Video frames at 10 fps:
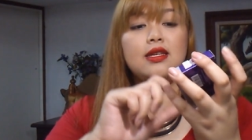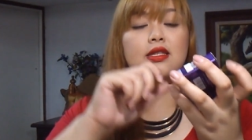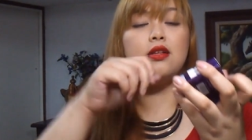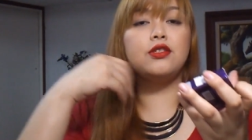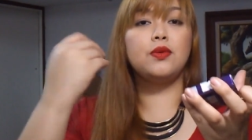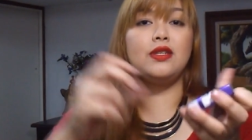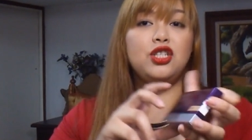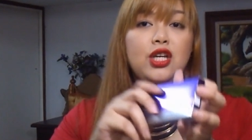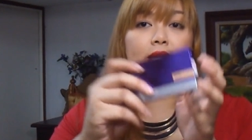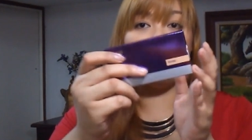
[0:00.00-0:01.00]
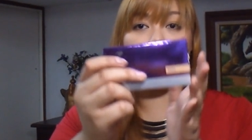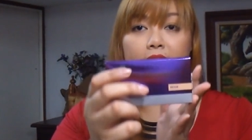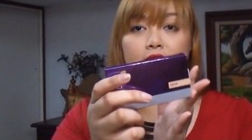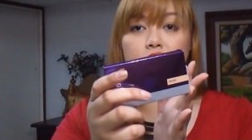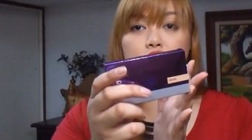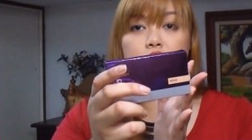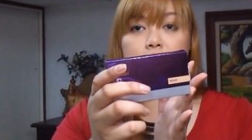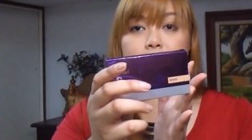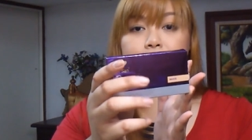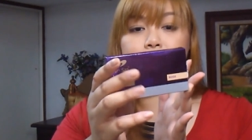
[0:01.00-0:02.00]
this is also in the shade beige
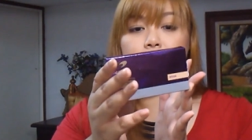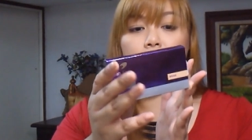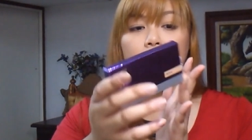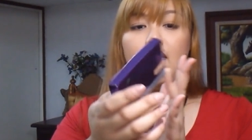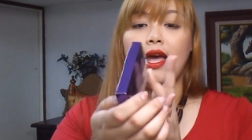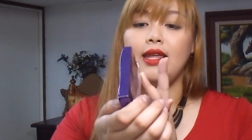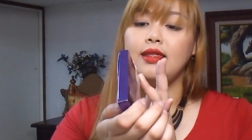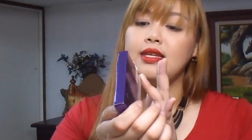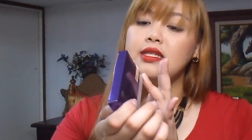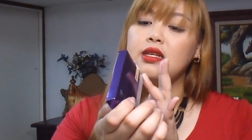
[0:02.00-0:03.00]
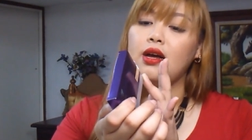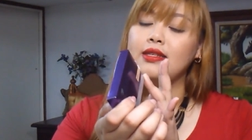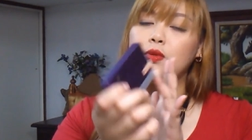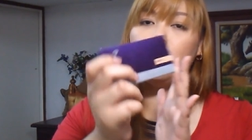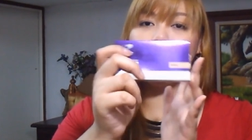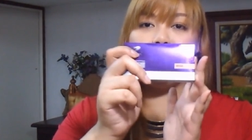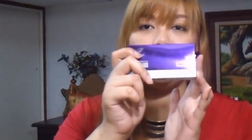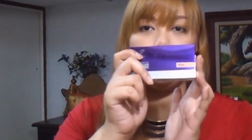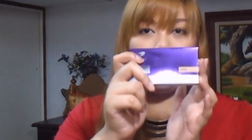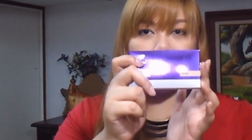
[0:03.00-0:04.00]
and this costs
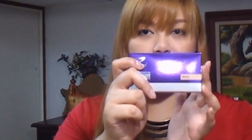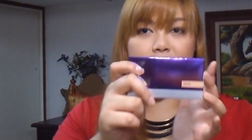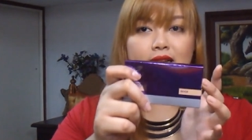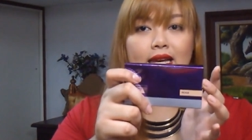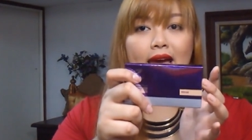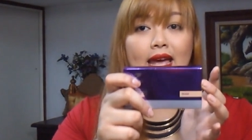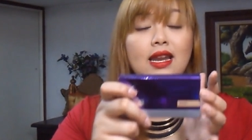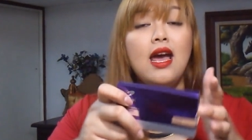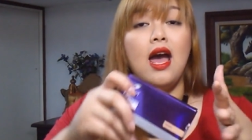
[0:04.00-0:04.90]
170 pesos again